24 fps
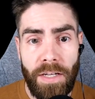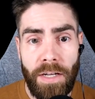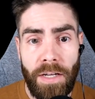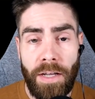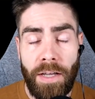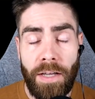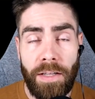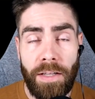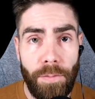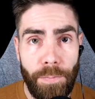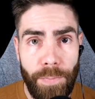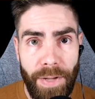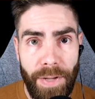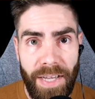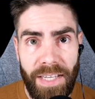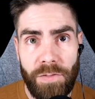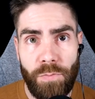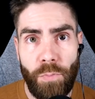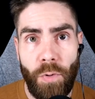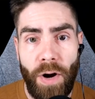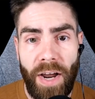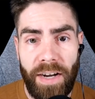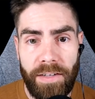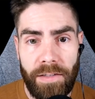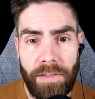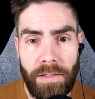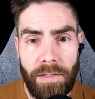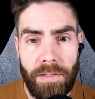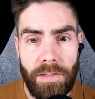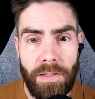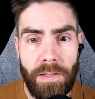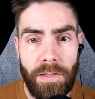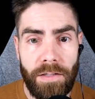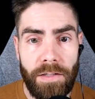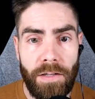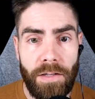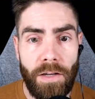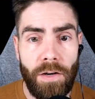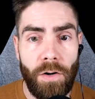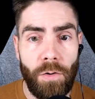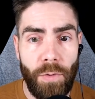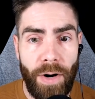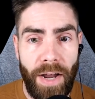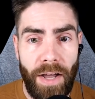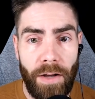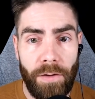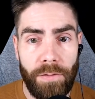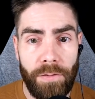and the best practices
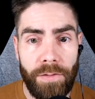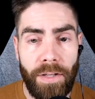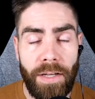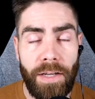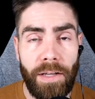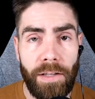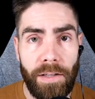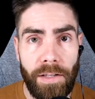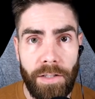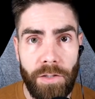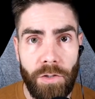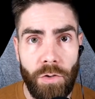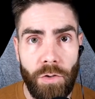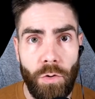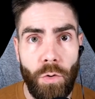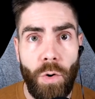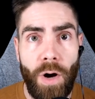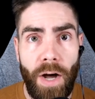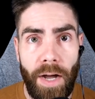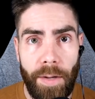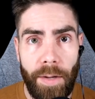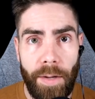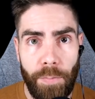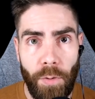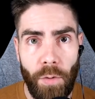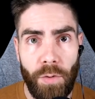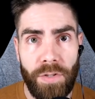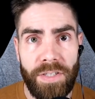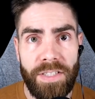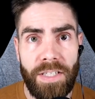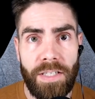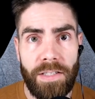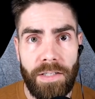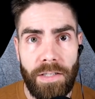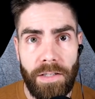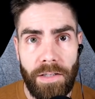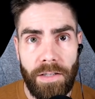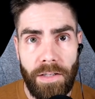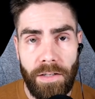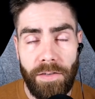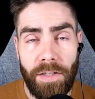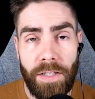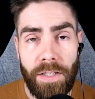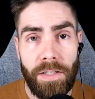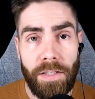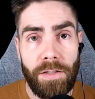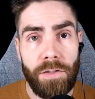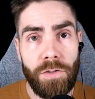around electro
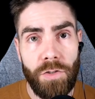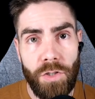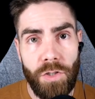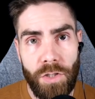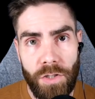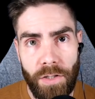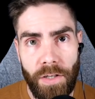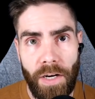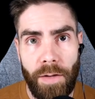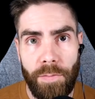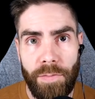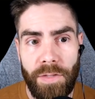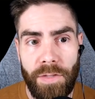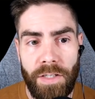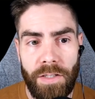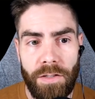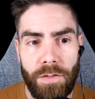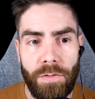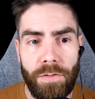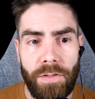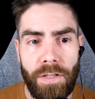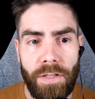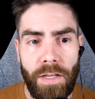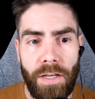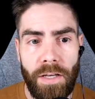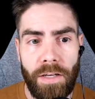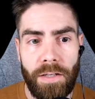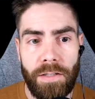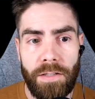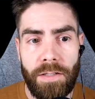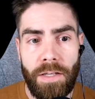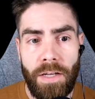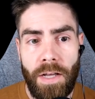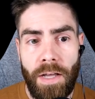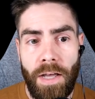hypersensitivity, just to name these two things.